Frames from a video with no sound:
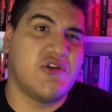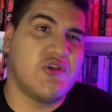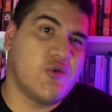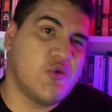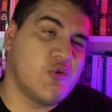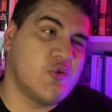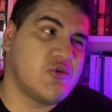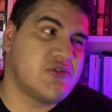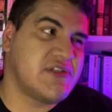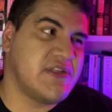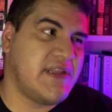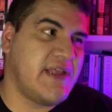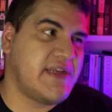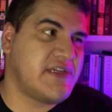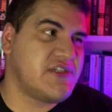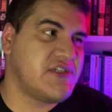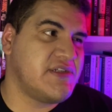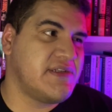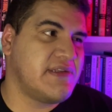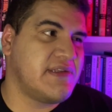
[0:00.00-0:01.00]
new
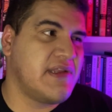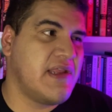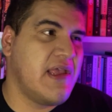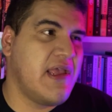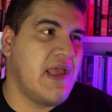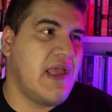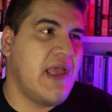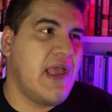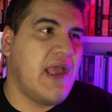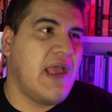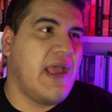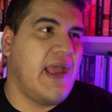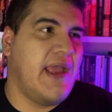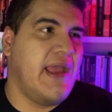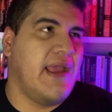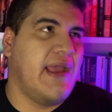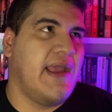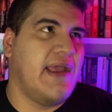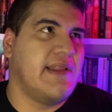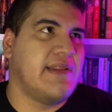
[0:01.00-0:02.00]
selection.
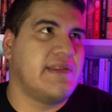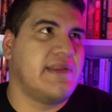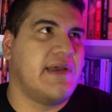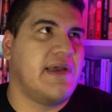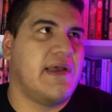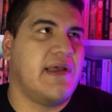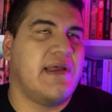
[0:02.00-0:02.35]
And,